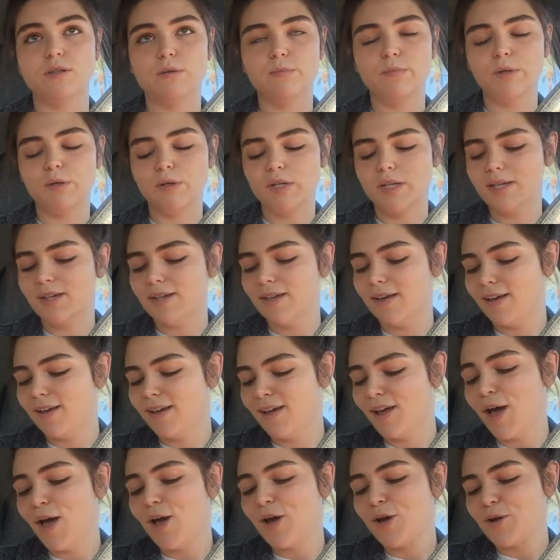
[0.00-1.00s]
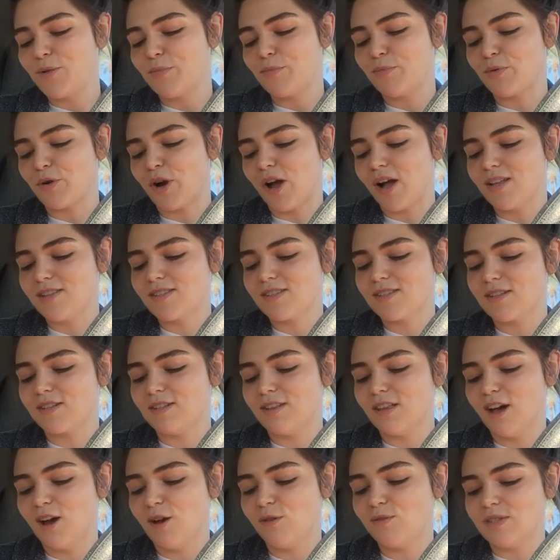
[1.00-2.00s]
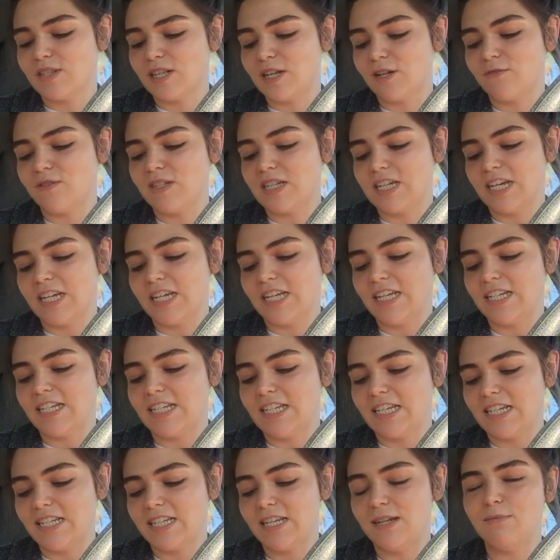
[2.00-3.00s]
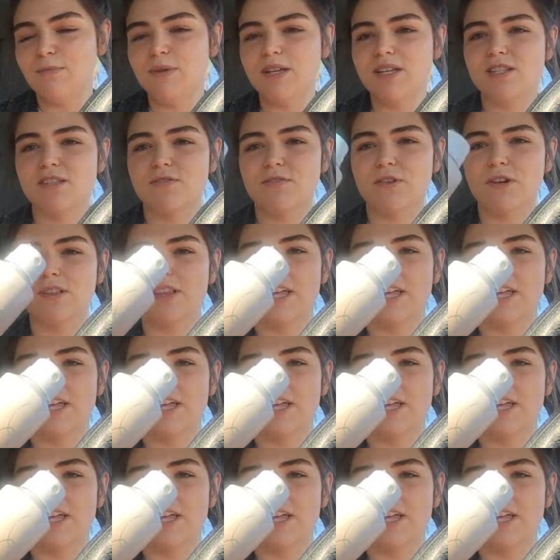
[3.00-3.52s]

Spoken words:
Beauty Bronze Glow Self-Tanning Tinted Mist for